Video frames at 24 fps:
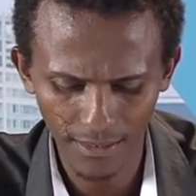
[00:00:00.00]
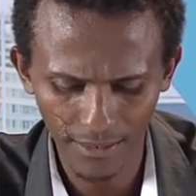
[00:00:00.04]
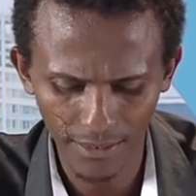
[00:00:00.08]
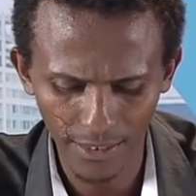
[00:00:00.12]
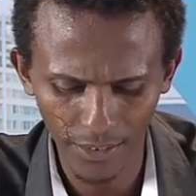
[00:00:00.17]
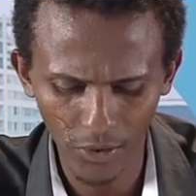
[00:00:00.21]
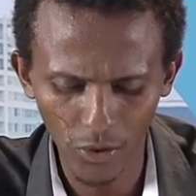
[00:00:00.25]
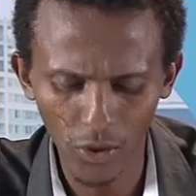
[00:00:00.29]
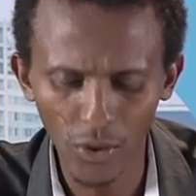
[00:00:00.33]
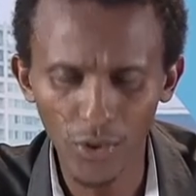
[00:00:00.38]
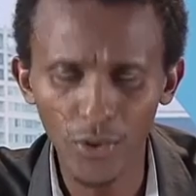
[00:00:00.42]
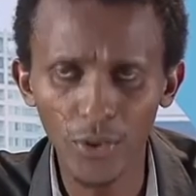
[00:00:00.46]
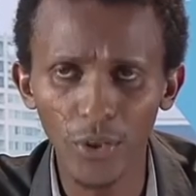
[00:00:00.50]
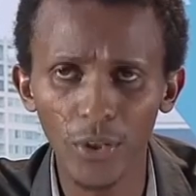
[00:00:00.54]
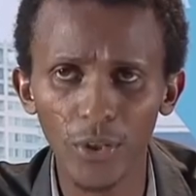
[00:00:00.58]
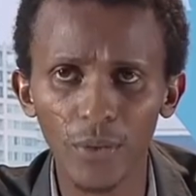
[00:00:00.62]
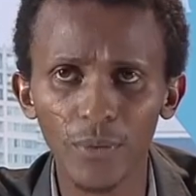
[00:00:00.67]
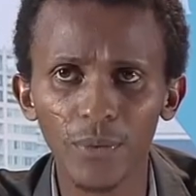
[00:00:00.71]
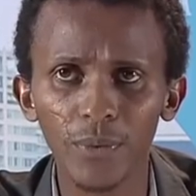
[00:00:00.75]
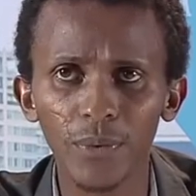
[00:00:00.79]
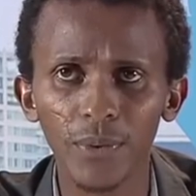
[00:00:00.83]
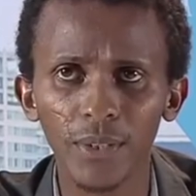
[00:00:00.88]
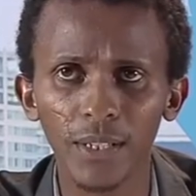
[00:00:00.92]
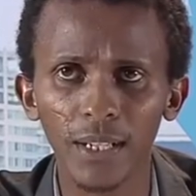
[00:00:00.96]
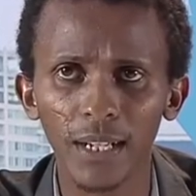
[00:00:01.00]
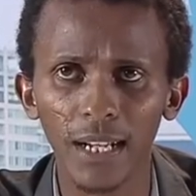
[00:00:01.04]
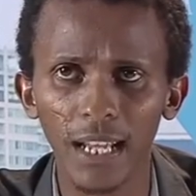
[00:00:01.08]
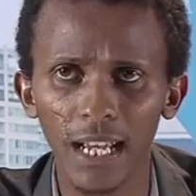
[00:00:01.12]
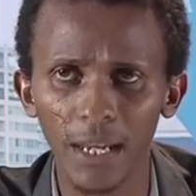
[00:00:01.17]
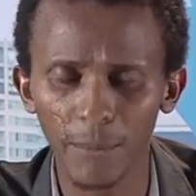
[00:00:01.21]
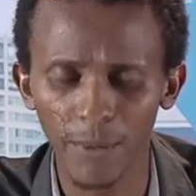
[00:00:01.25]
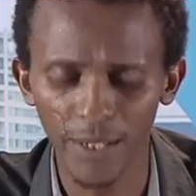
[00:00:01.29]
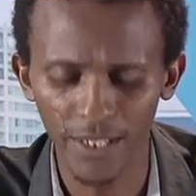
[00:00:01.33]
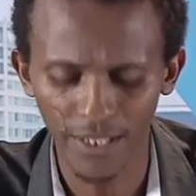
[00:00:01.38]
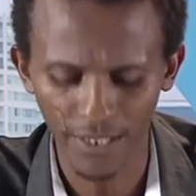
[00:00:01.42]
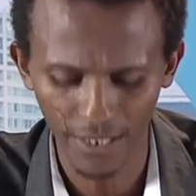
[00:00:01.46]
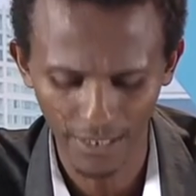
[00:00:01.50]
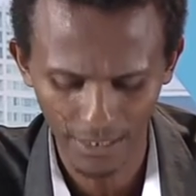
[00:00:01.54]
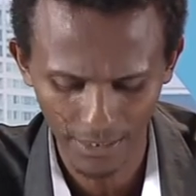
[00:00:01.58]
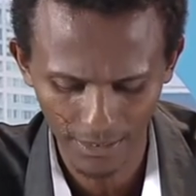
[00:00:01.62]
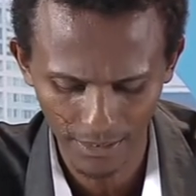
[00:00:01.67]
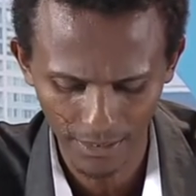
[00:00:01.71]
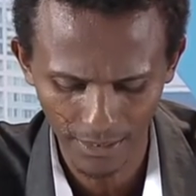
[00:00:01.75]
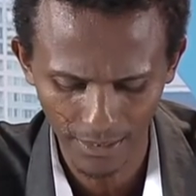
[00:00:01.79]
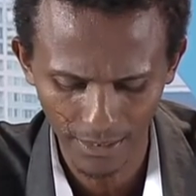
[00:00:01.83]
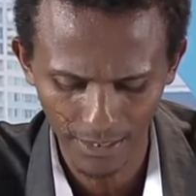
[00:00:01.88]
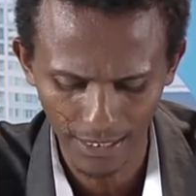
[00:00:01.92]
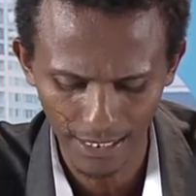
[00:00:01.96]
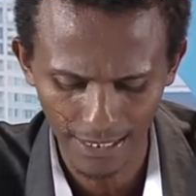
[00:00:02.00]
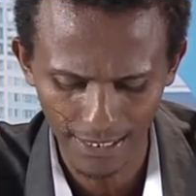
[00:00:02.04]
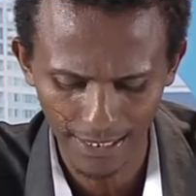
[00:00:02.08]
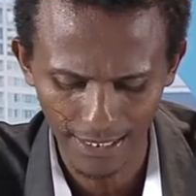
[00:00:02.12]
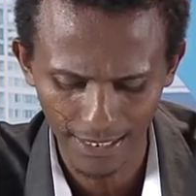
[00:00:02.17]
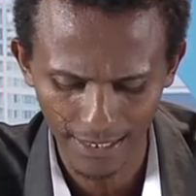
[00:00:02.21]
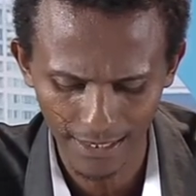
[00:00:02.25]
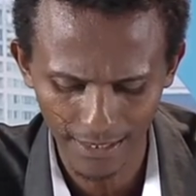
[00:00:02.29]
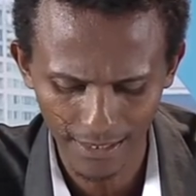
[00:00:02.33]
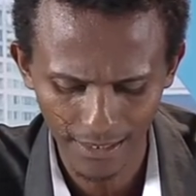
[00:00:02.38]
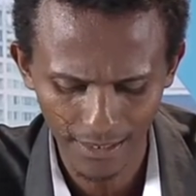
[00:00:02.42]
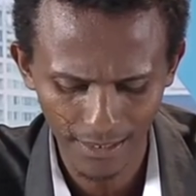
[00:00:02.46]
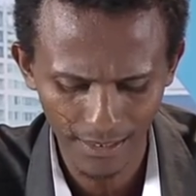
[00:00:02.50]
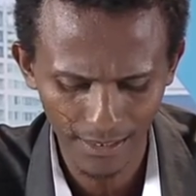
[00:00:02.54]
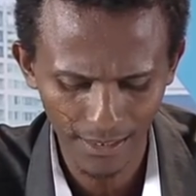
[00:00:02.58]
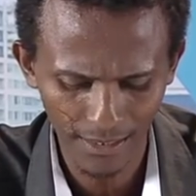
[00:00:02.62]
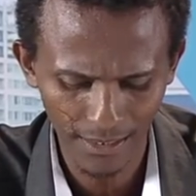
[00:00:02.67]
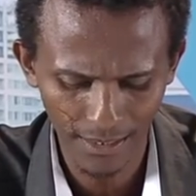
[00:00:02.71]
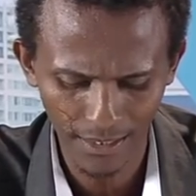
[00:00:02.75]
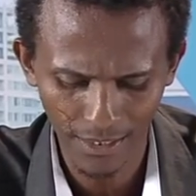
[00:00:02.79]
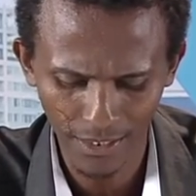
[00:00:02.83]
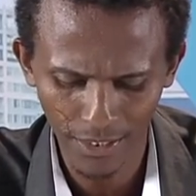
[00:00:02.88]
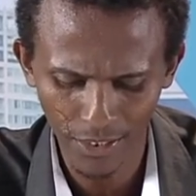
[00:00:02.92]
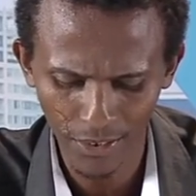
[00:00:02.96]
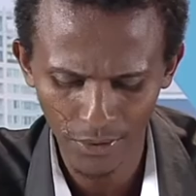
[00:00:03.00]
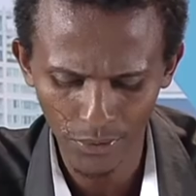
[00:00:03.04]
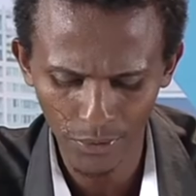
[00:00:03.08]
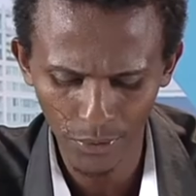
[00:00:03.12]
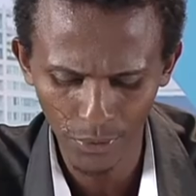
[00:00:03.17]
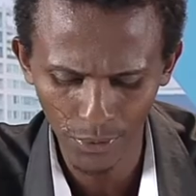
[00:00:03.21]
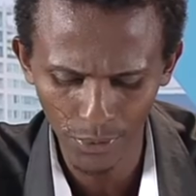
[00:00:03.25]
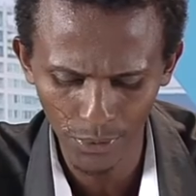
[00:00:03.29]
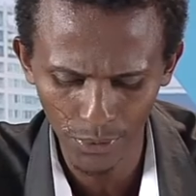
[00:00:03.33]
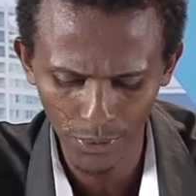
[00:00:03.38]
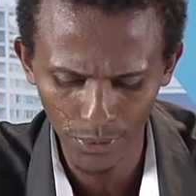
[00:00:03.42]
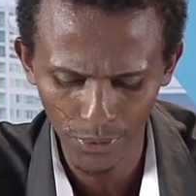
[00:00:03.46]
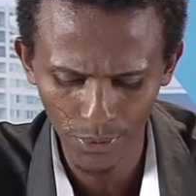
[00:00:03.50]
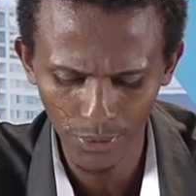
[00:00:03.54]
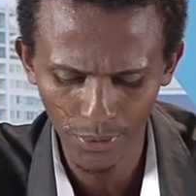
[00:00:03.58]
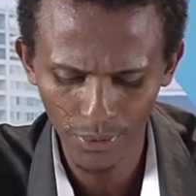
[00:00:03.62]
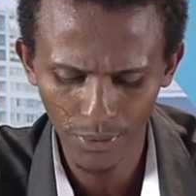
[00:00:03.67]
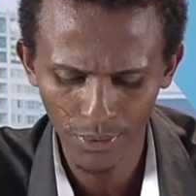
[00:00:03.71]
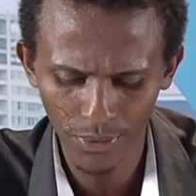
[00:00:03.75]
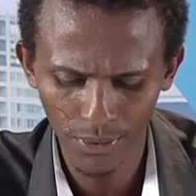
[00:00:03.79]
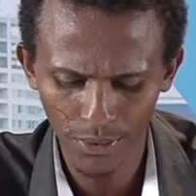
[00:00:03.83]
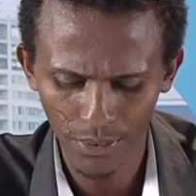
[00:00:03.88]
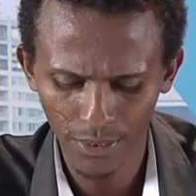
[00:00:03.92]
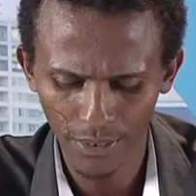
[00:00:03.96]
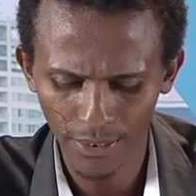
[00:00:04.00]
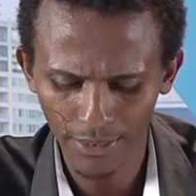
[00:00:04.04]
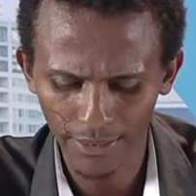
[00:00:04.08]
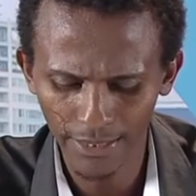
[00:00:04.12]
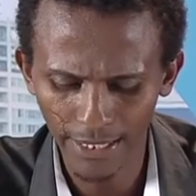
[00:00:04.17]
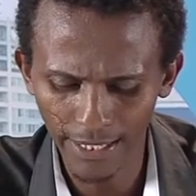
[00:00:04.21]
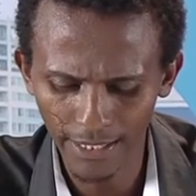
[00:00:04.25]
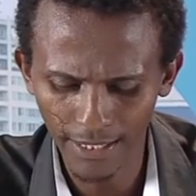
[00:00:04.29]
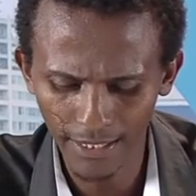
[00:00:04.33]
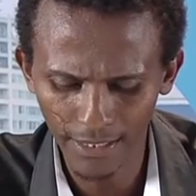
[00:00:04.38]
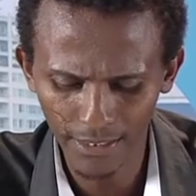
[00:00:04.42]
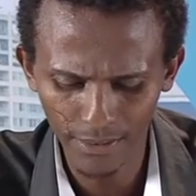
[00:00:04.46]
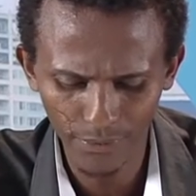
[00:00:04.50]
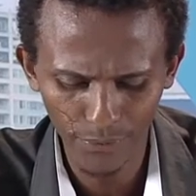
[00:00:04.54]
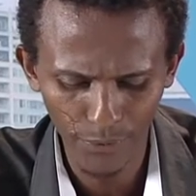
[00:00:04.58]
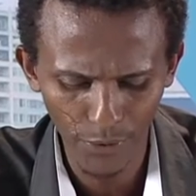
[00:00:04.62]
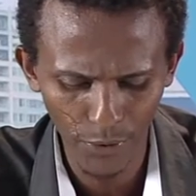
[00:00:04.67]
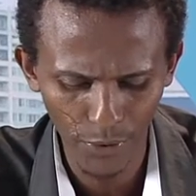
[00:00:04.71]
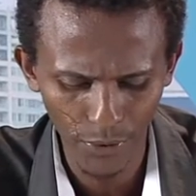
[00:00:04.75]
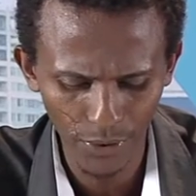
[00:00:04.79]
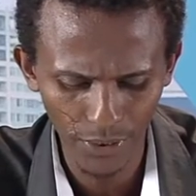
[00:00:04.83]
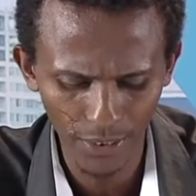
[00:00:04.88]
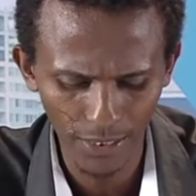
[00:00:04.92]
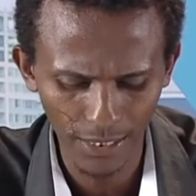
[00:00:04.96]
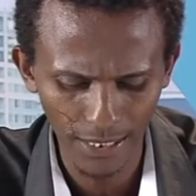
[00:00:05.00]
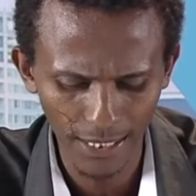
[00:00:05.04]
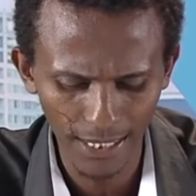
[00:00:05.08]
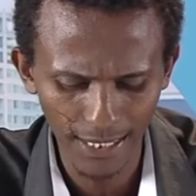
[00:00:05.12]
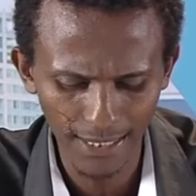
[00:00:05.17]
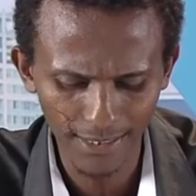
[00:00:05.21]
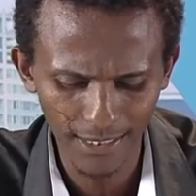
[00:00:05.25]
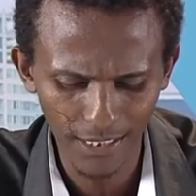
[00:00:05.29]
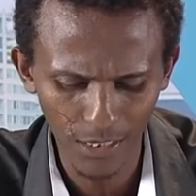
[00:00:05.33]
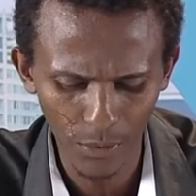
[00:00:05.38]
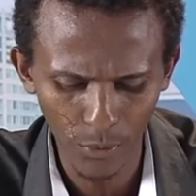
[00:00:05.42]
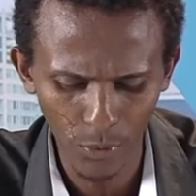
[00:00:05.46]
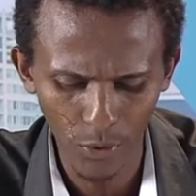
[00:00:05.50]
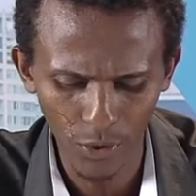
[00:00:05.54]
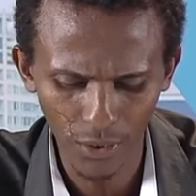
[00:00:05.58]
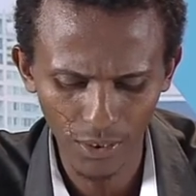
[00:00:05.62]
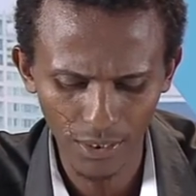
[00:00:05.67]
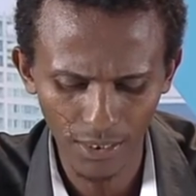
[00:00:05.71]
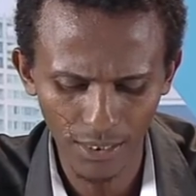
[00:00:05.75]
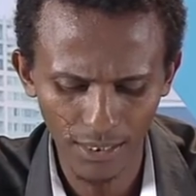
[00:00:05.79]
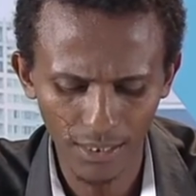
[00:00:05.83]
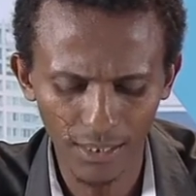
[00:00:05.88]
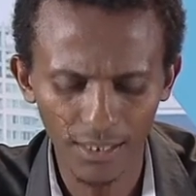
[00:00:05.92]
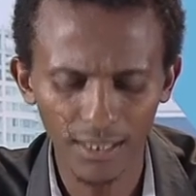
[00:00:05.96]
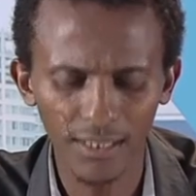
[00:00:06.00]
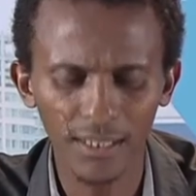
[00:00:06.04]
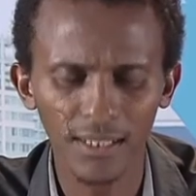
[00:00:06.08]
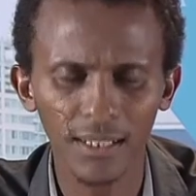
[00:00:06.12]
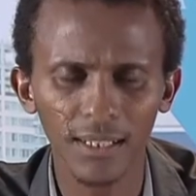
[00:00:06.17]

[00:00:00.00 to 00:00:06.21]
the cause of climate change, rather to take it for granted and work